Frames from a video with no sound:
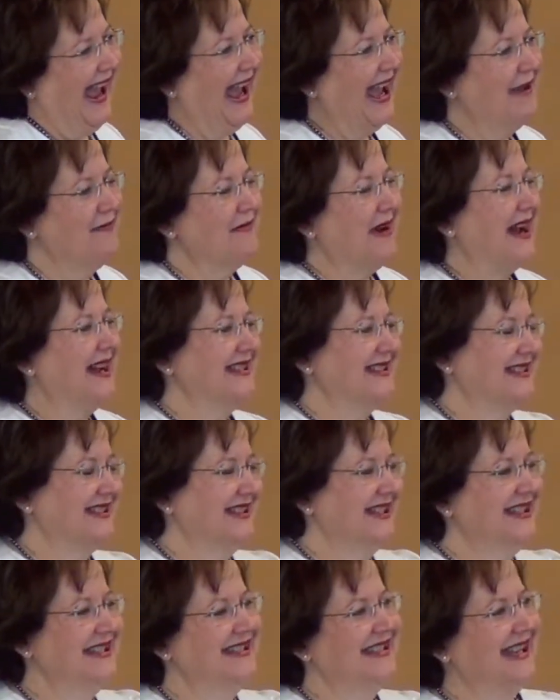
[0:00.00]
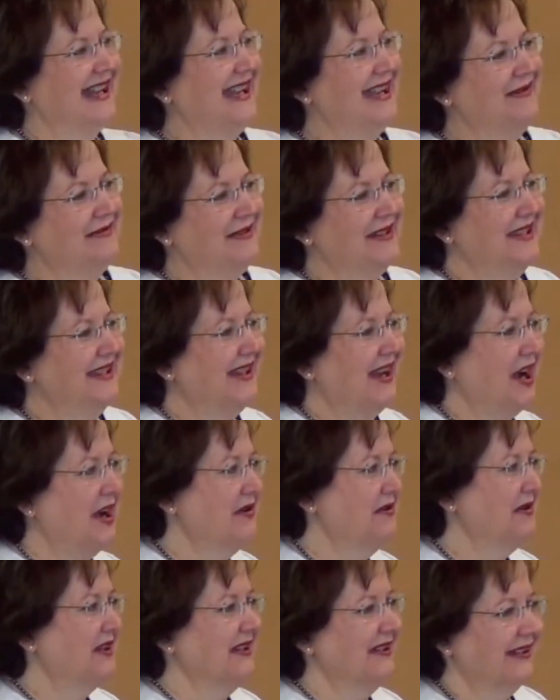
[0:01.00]
And my son, David
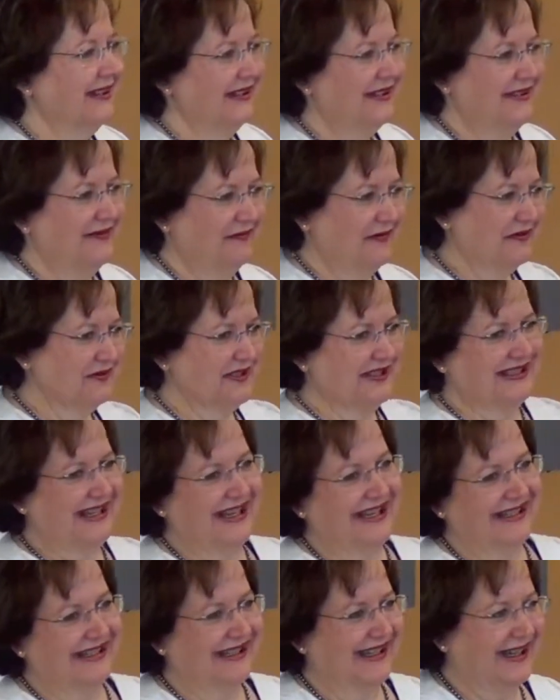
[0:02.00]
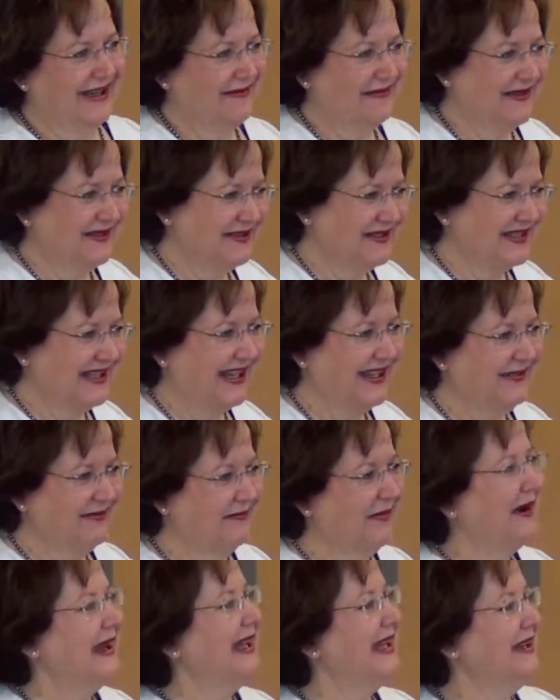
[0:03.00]
Hogan, if you'll stand up or say
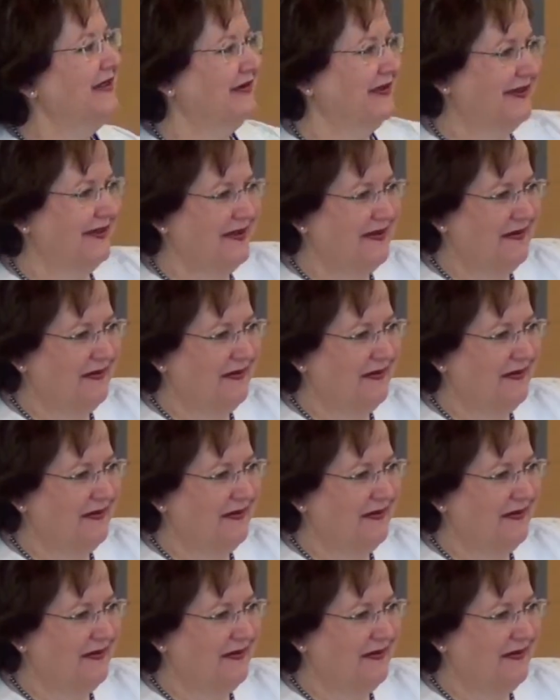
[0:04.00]
wave.